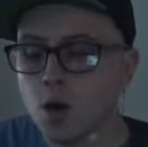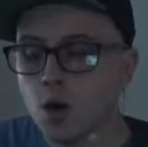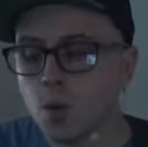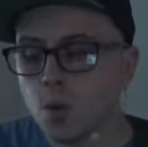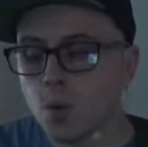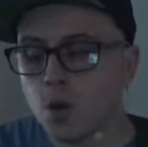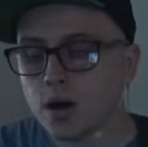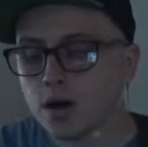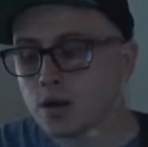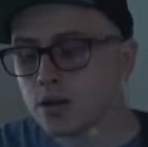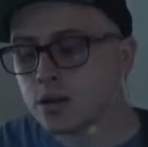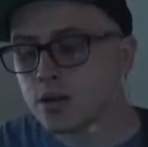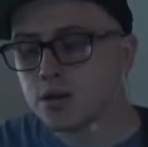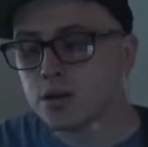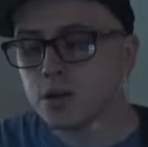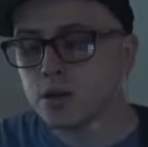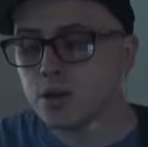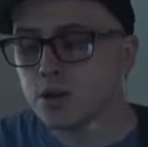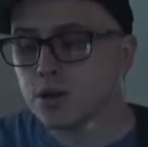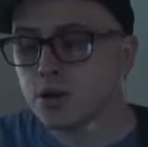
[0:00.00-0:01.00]
wanna
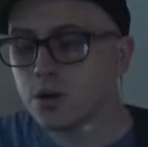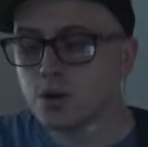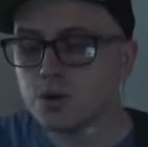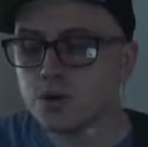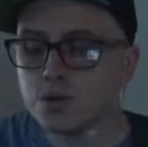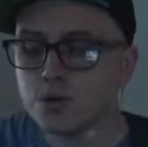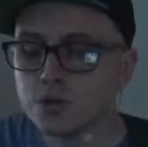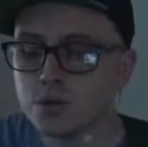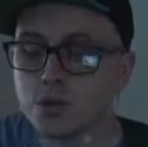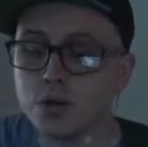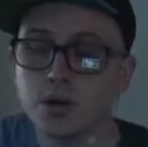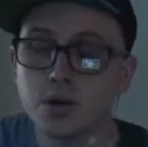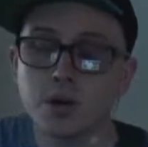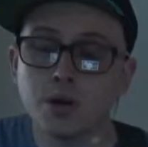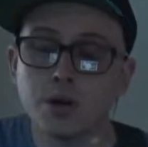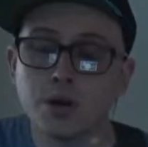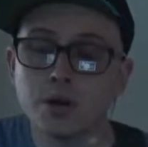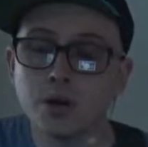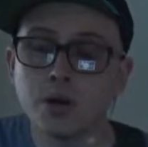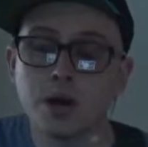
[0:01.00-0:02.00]
know
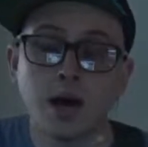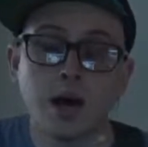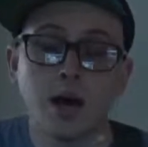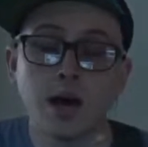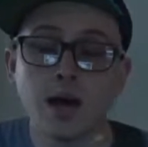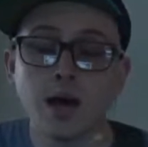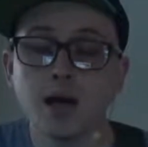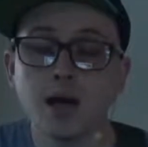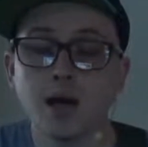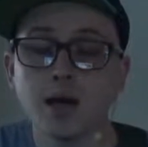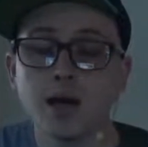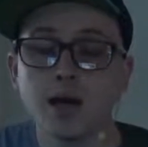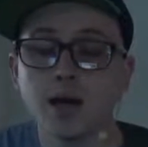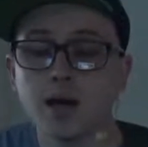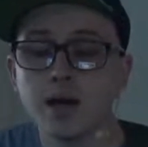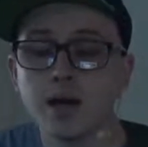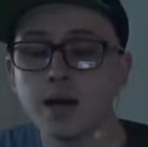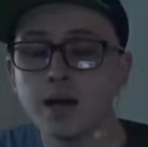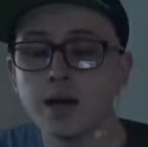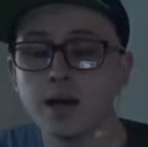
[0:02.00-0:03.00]
your
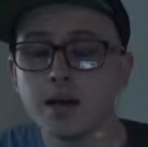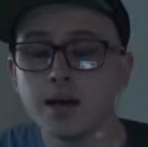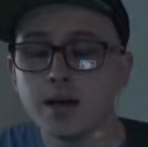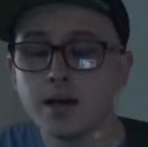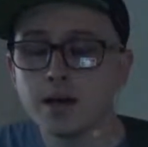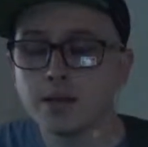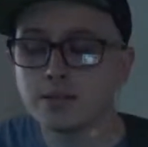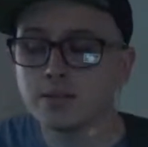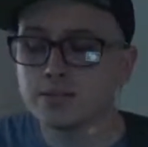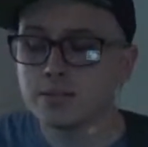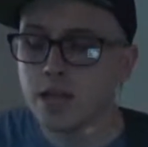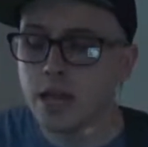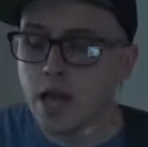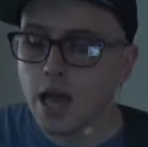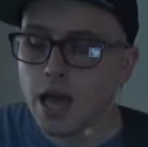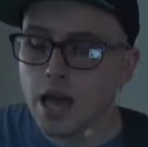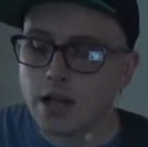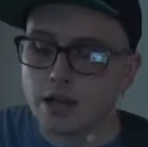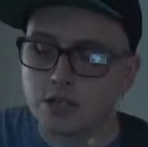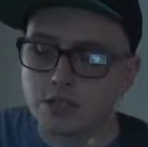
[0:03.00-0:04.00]
heart.
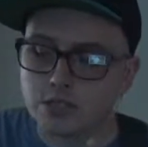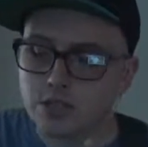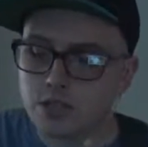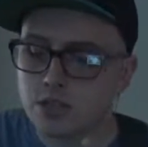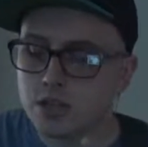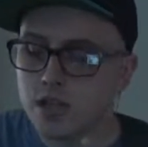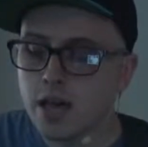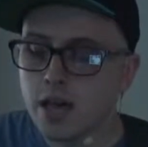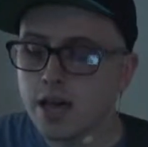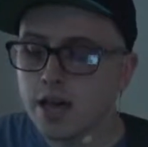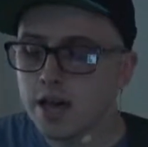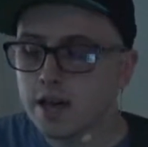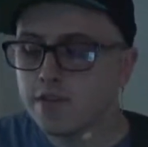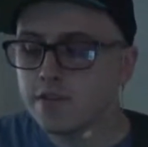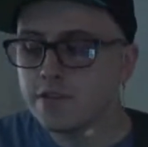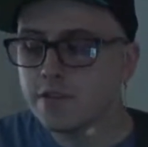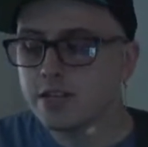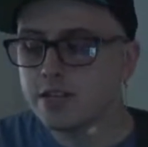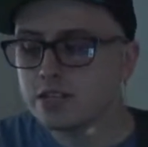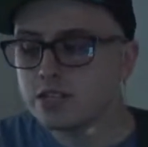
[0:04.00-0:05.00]
Your love
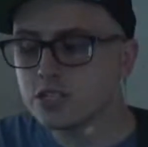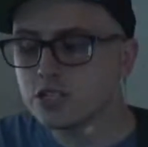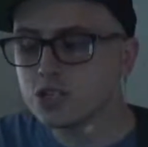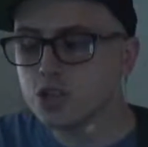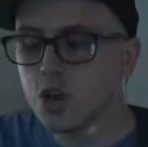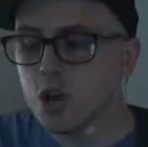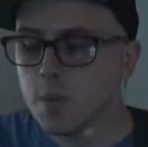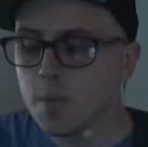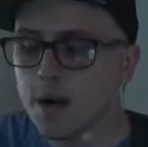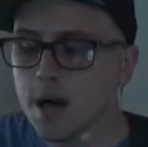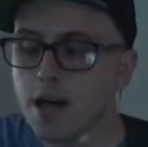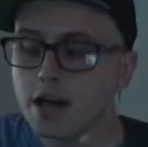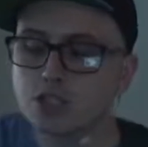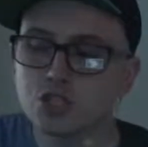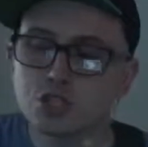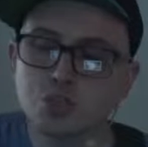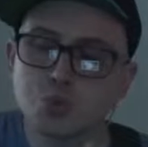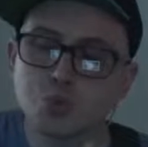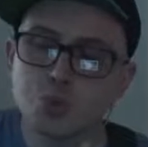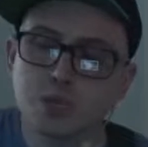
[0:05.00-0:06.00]
is so much
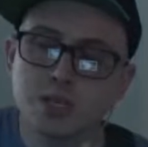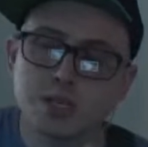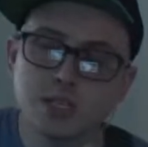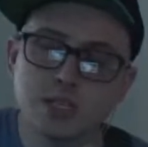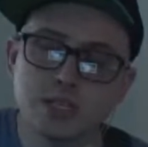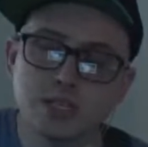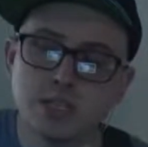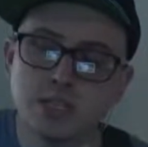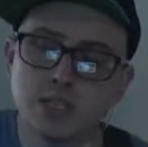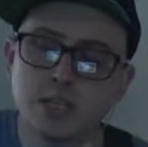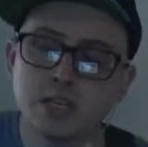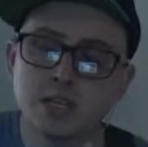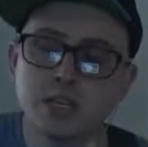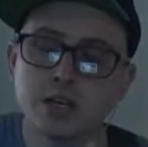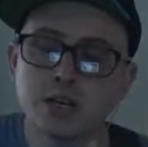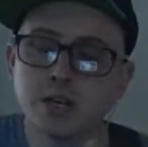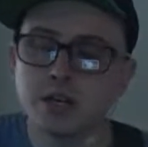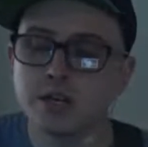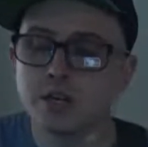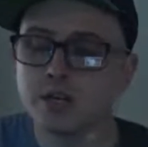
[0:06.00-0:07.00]

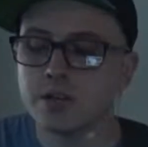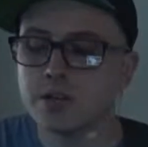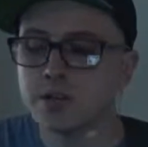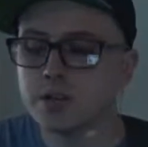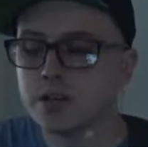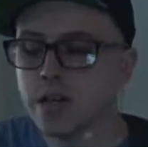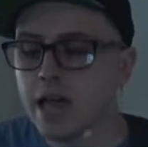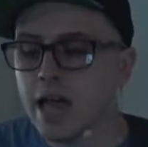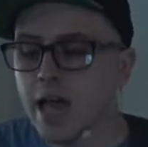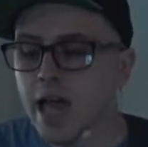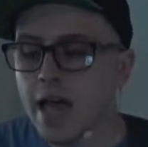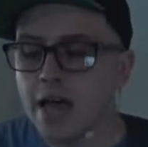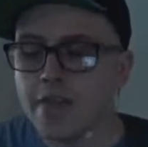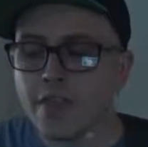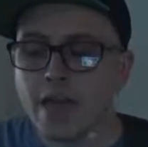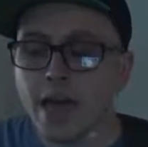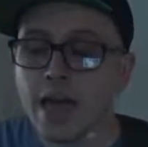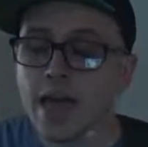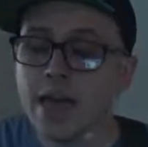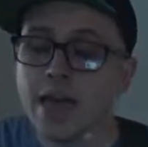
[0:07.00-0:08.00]
sweeter
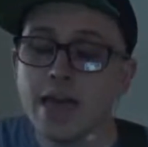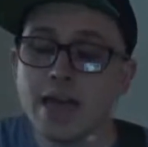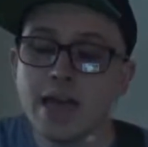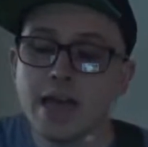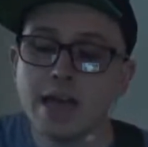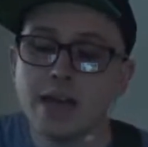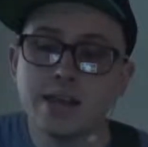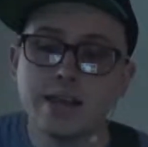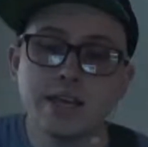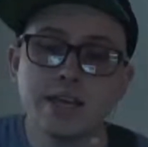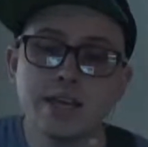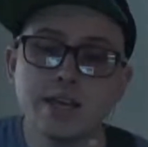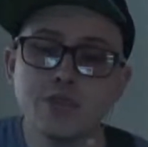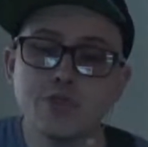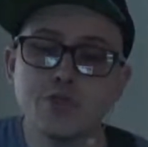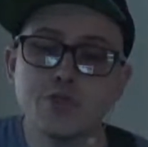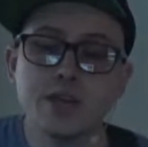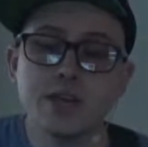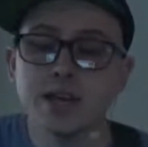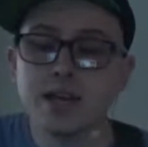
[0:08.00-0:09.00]
than
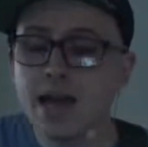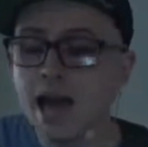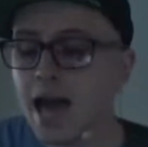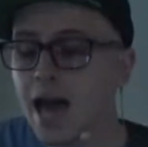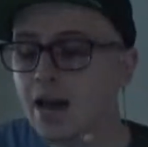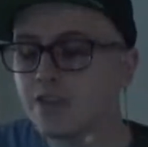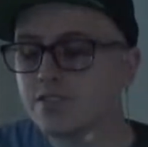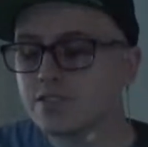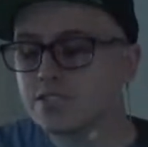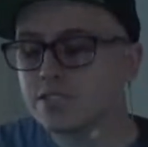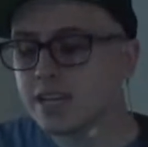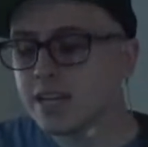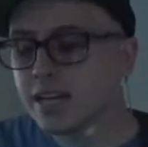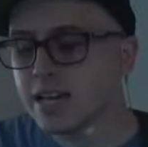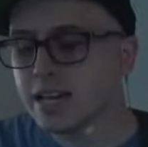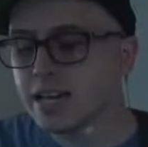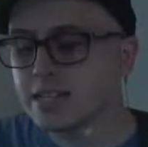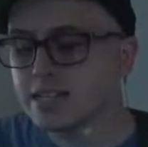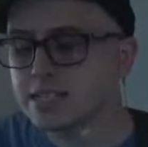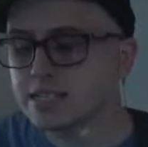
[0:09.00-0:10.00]
anything I've
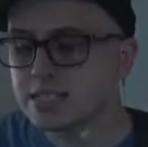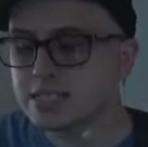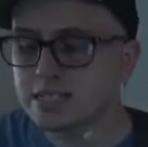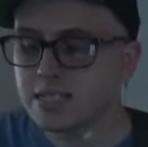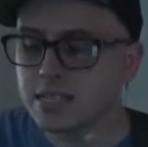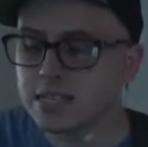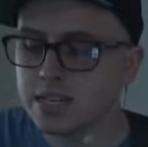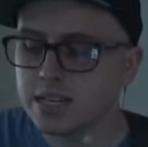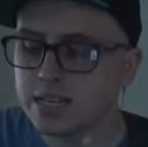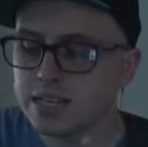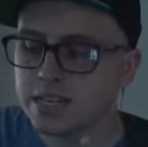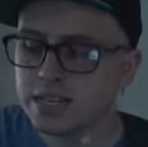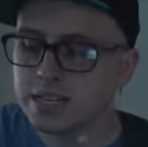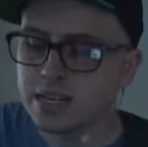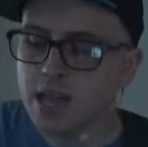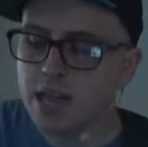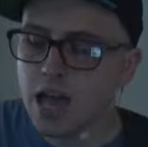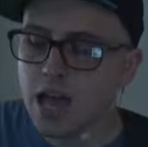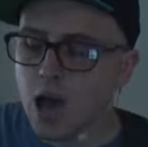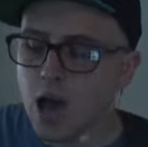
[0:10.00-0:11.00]
tasted.
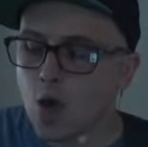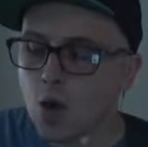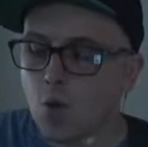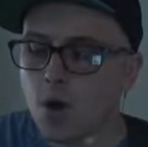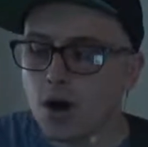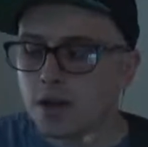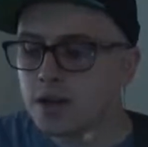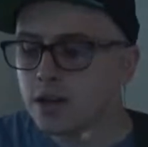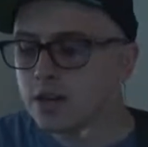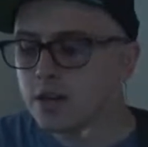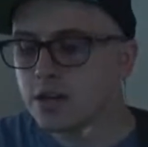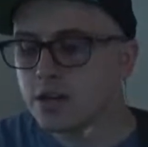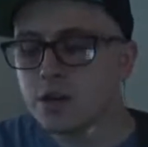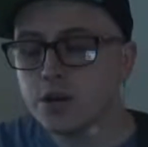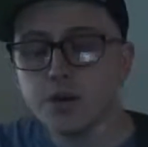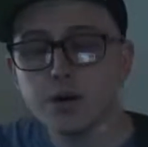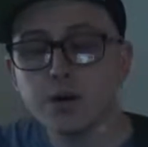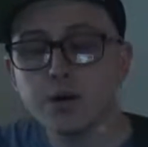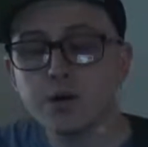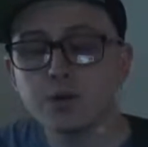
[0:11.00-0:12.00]
Wanna
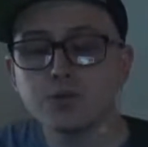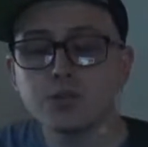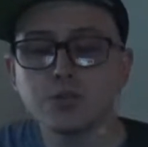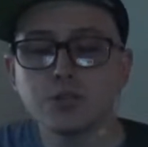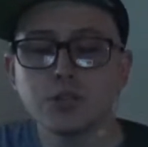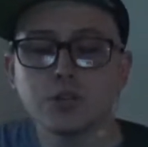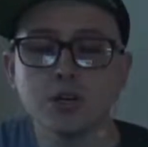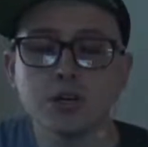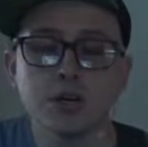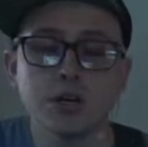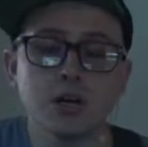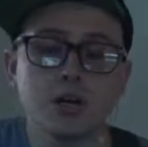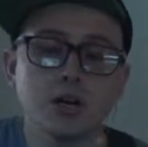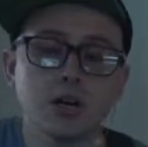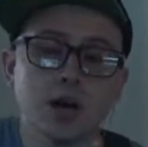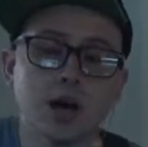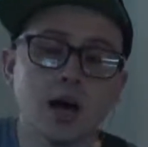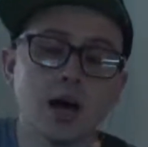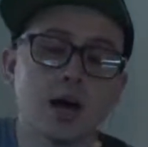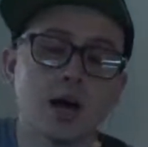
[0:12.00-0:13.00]
know your
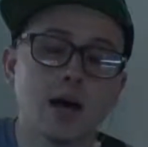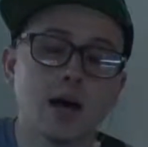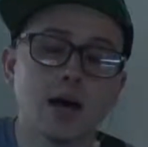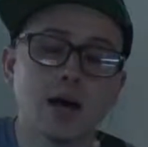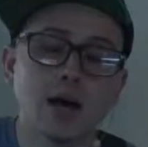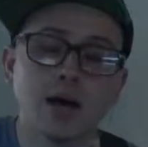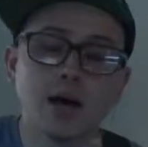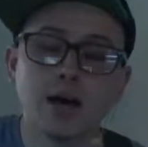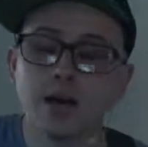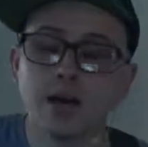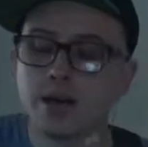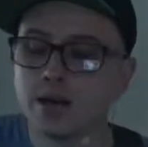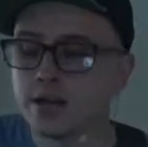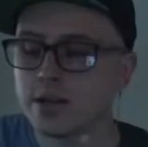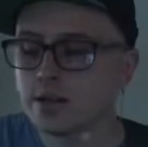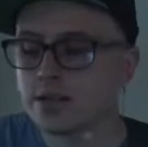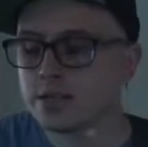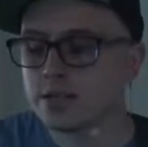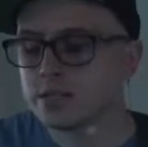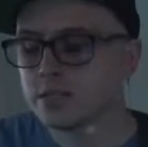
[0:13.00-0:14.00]

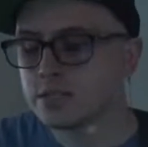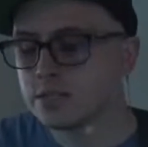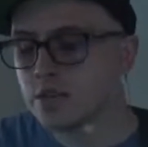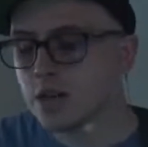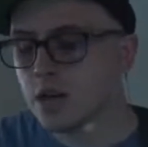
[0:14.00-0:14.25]
heart,